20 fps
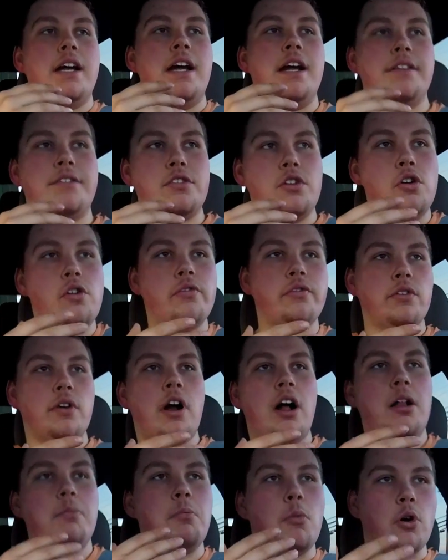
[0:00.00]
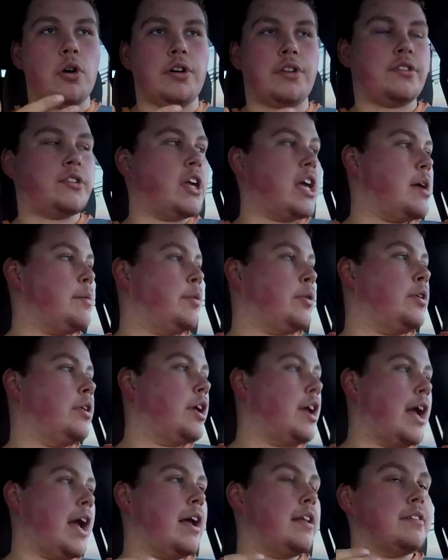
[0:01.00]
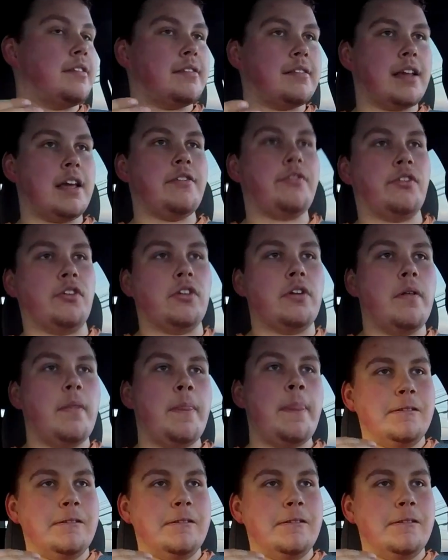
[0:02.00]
It's overall more stable and safer.